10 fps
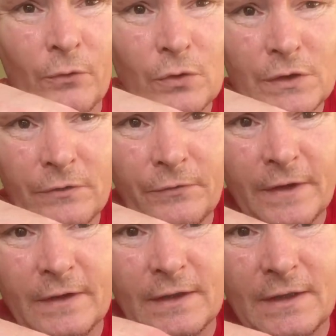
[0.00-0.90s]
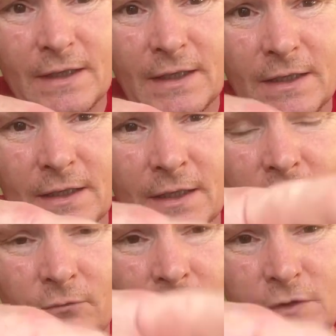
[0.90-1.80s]
also fitted the
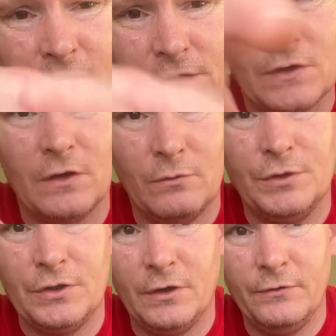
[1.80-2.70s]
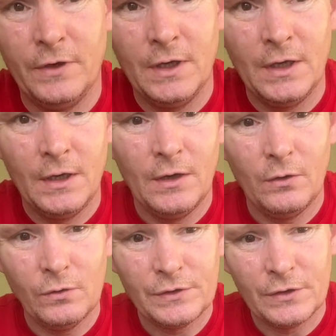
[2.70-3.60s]
rotate start, which I've
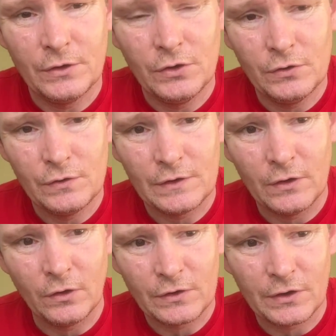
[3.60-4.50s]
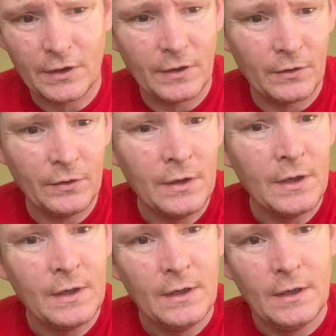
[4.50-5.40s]
also used Loctite on,
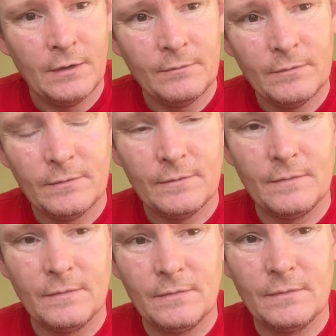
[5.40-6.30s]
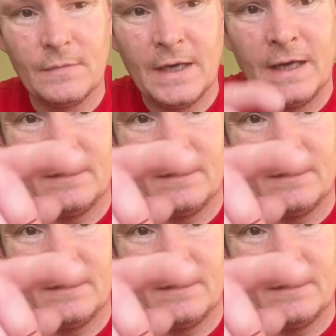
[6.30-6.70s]
and